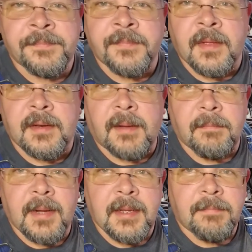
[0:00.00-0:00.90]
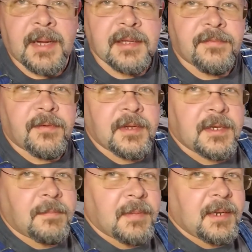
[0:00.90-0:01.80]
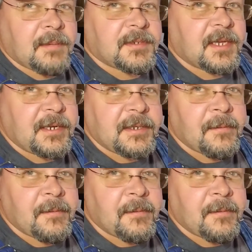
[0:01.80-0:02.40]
Not bad baking for a hillbilly, I'm telling you.